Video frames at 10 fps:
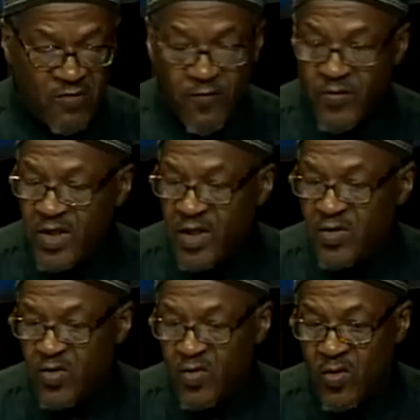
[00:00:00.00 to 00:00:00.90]
Before we get
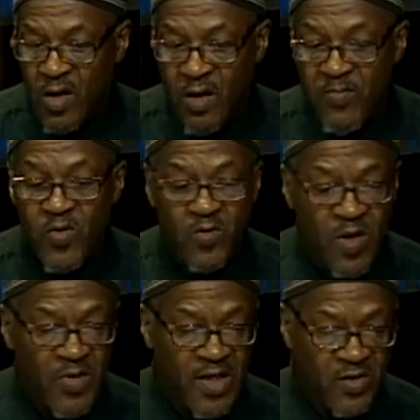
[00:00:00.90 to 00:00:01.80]
into our
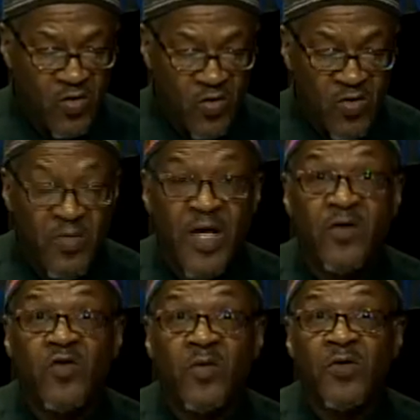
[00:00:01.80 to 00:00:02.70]
program, I'd like to remind
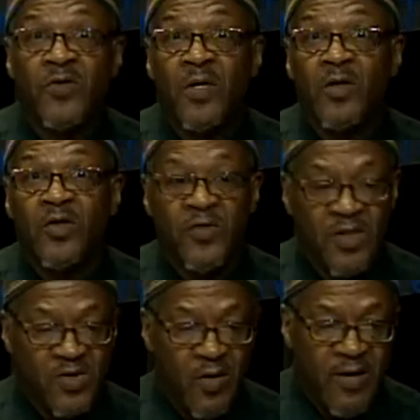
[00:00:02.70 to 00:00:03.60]
you some of the good
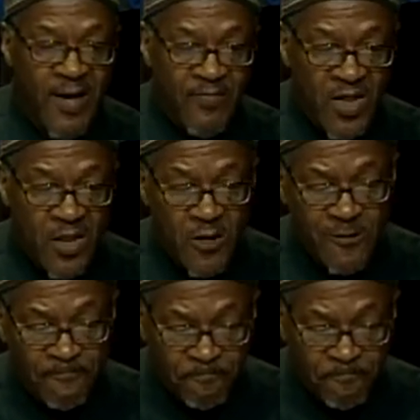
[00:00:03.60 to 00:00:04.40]
things that are happening here